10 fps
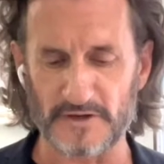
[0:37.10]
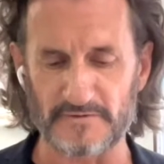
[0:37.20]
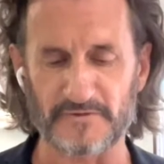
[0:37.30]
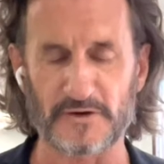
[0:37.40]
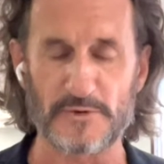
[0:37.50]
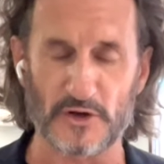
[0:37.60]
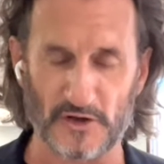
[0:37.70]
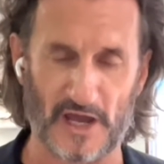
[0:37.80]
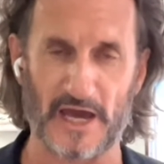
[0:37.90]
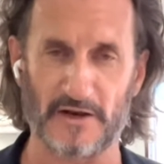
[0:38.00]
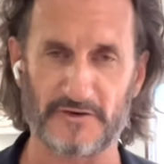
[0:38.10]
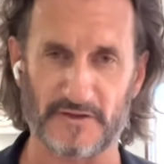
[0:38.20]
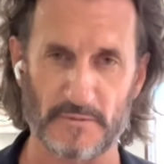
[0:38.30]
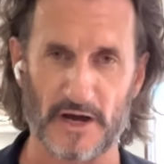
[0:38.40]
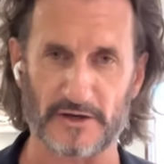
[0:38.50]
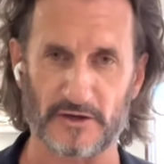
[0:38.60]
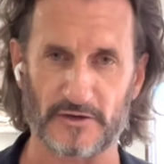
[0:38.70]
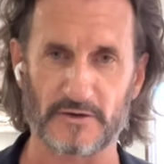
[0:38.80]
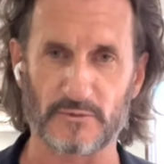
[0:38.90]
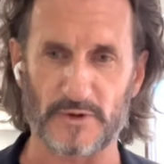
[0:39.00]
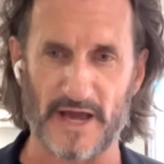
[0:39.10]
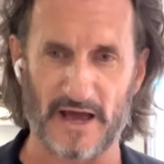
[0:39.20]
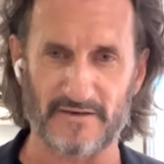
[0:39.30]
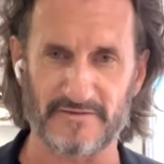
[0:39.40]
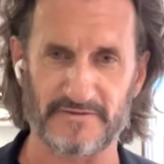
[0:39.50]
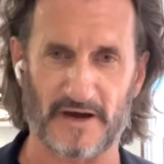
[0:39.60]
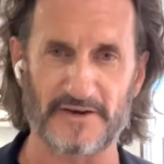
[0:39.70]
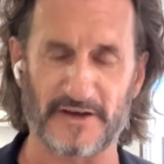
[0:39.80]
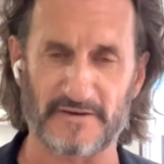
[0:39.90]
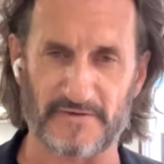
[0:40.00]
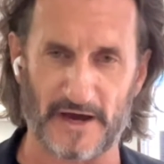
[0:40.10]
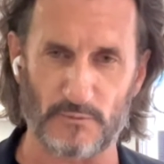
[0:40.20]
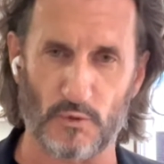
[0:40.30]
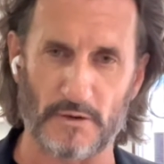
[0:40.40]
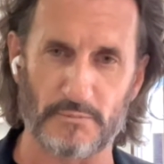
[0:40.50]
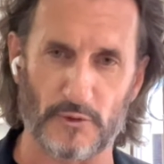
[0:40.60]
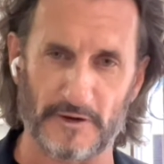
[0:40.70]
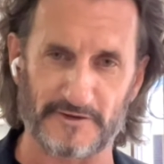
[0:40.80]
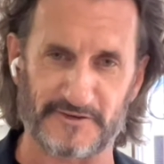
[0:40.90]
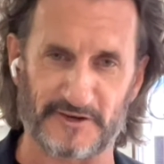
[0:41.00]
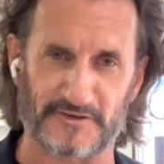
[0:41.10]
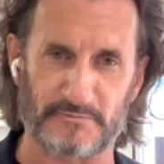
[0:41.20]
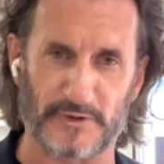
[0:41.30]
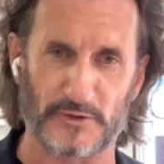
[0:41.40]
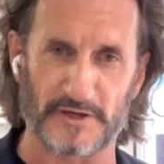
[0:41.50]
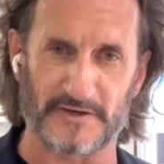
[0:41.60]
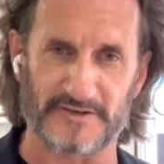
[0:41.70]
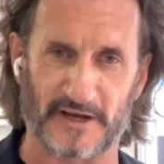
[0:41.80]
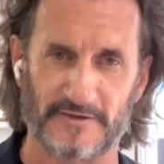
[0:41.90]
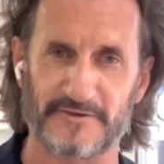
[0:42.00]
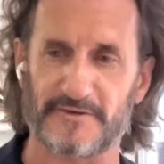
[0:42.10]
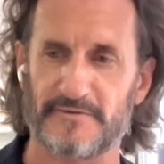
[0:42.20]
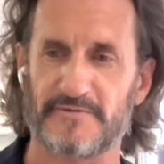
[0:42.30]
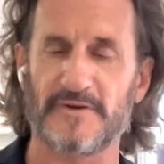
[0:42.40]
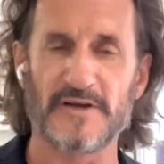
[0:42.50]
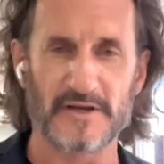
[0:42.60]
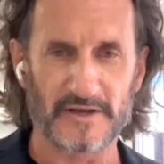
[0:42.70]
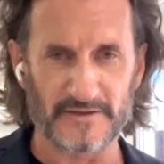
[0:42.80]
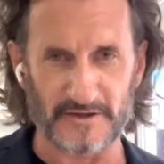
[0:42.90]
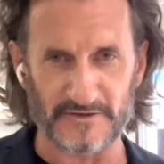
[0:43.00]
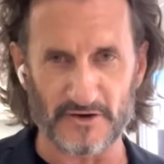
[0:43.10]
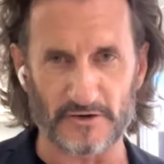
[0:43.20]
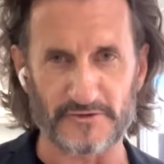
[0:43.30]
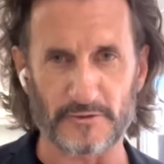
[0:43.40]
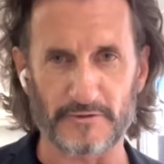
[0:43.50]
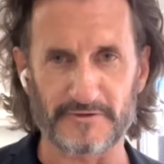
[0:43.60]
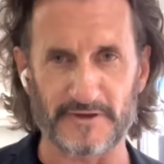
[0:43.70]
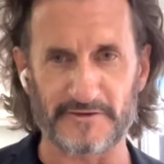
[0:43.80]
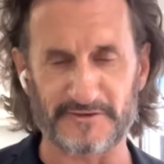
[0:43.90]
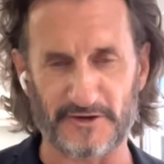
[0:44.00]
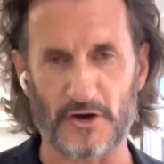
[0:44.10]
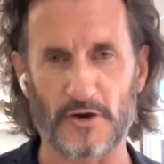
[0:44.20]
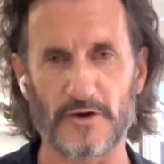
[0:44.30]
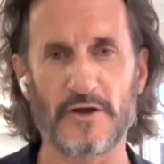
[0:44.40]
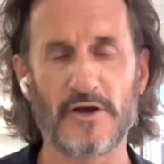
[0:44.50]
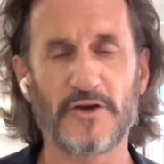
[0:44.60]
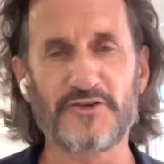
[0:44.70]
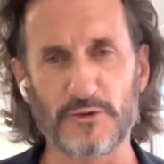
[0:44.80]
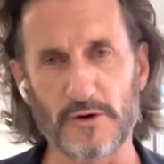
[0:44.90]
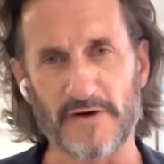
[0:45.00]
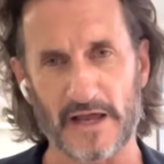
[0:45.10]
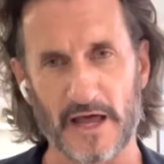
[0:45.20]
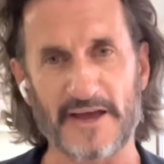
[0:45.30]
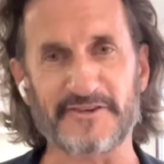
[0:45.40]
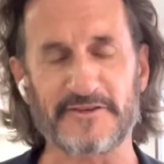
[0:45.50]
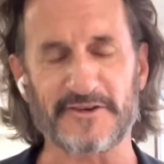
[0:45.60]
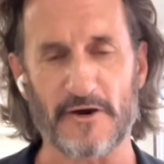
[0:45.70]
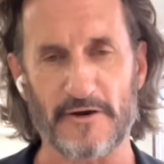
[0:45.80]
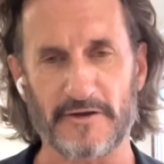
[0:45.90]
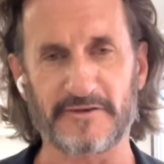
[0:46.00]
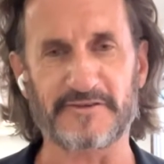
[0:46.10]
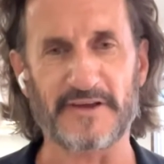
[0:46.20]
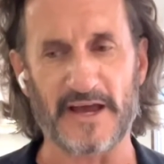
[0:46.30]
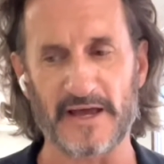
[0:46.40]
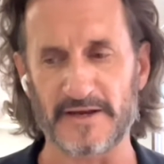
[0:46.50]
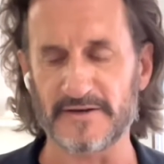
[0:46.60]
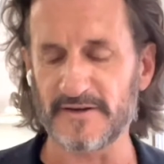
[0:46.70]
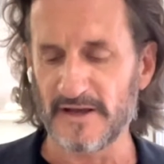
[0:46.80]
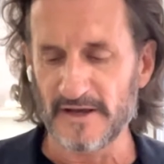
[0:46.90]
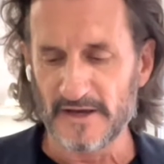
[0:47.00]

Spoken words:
we've communicated to the market, we have identified 1.6 billion tons of these nodules that sit on two of our license areas. And